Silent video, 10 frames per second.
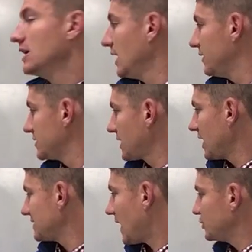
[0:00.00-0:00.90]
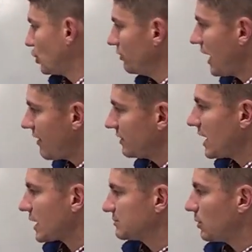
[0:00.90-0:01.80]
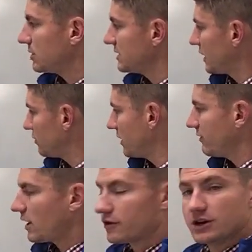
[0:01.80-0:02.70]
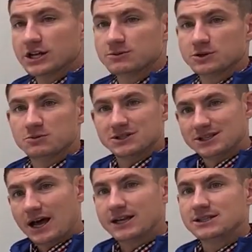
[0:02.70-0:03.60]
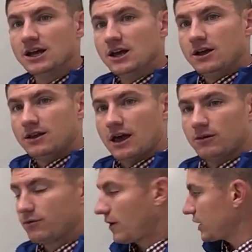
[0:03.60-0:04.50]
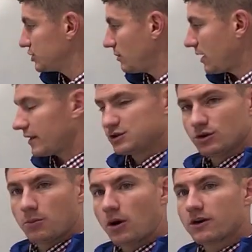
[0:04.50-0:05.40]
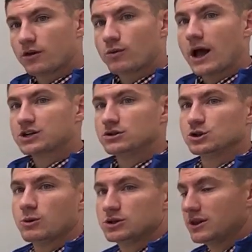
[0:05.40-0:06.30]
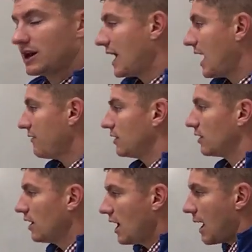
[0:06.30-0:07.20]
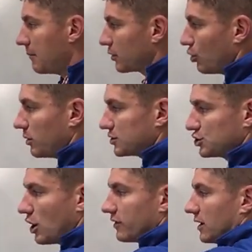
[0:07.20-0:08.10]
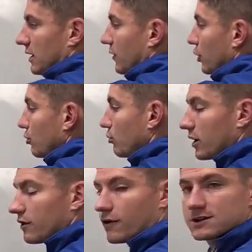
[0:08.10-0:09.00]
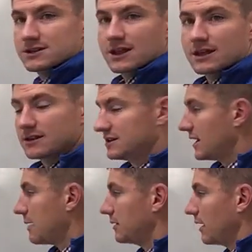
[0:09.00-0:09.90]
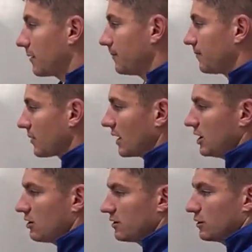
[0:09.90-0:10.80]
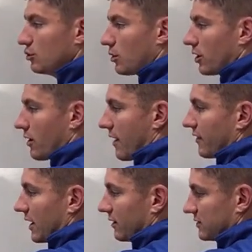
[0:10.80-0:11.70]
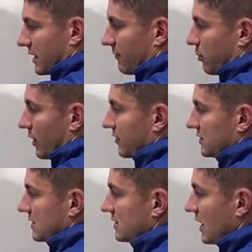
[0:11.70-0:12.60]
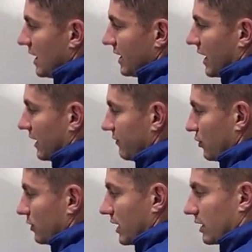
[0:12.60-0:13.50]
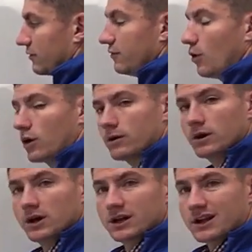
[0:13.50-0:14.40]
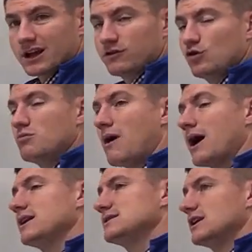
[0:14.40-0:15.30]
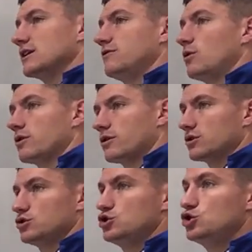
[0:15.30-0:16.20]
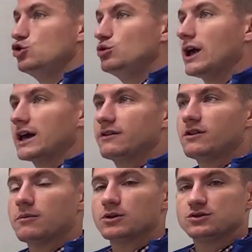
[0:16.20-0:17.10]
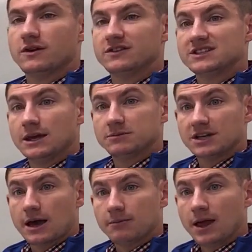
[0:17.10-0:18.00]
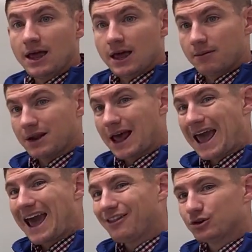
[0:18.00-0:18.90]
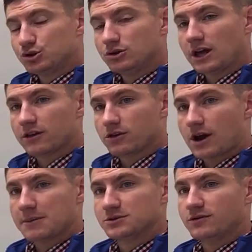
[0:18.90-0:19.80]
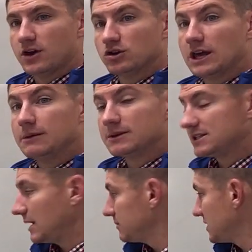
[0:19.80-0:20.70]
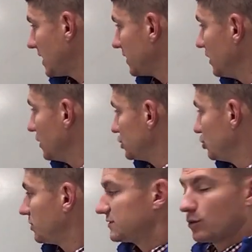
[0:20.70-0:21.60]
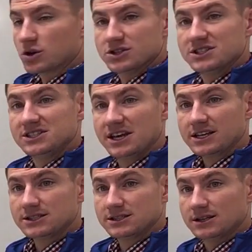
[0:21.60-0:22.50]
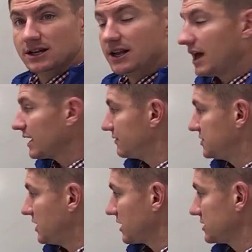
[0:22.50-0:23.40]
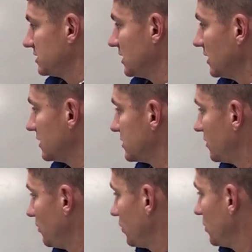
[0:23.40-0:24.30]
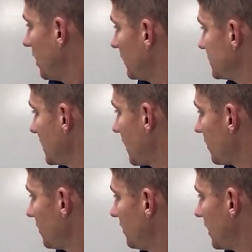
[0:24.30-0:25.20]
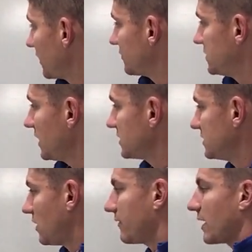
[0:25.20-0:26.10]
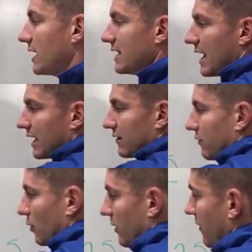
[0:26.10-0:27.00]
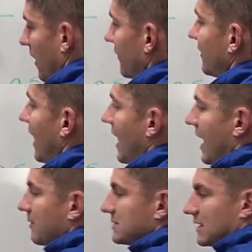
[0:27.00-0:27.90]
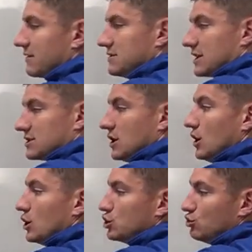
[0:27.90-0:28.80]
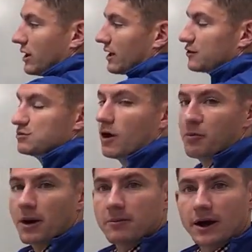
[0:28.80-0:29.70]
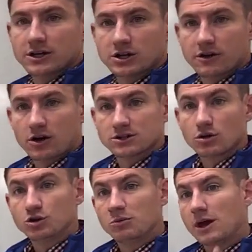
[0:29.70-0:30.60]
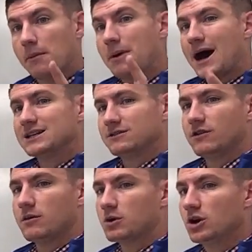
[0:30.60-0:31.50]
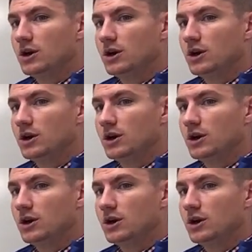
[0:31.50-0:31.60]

In this case, I don't have any exponents. I don't have any other decimals besides that fraction bar. That's the only part of the rational expression that I have here. I'm going to go about solving it in the numerator first, then the denominator. Here in the numerator, I've got inside of parentheses -2 and -4. -2 minus -4, they're two negative numbers, so they have the same sign. I'm going to add those two together. Their absolute value keep the same sign. 2 plus 4 is 6, -6. So when you add these together, -6. Now I've got -25 times -6. Two negatives multiplied by each other is going to be a positive number.